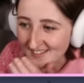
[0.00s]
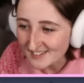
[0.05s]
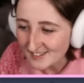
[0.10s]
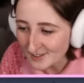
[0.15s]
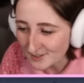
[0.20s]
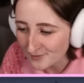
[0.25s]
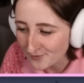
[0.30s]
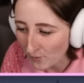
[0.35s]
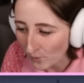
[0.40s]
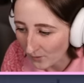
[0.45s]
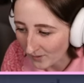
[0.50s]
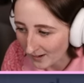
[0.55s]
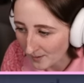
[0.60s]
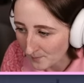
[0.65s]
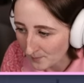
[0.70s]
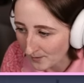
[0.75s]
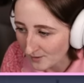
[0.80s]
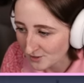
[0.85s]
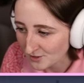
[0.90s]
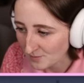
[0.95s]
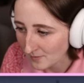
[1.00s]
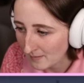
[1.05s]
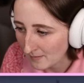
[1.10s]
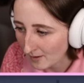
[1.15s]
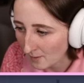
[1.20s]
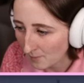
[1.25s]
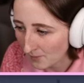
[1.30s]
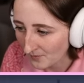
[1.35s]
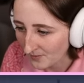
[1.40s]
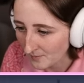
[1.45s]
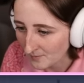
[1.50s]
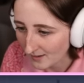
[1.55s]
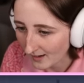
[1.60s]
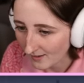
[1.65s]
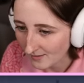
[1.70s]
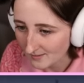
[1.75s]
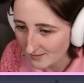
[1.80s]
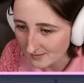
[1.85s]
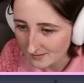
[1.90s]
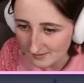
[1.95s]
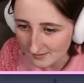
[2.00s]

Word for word: is four ambrosias. Maybe I'll put them down.